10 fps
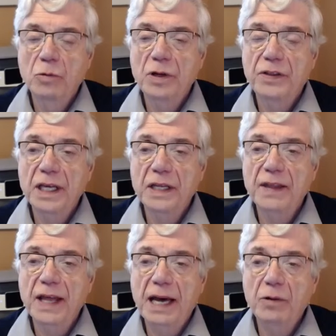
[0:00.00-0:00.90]
With
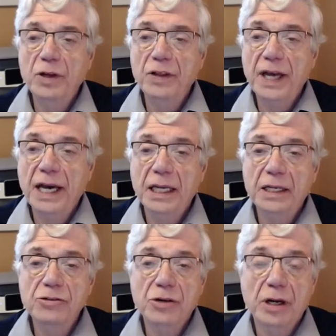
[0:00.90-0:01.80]
that
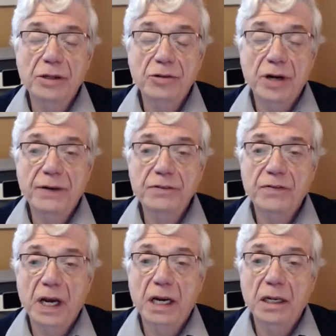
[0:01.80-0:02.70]
indrawn draft of
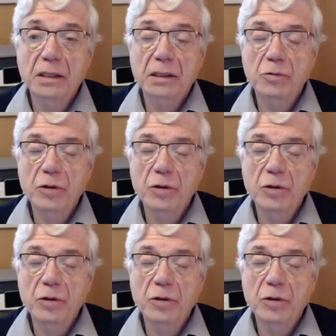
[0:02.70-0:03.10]
air,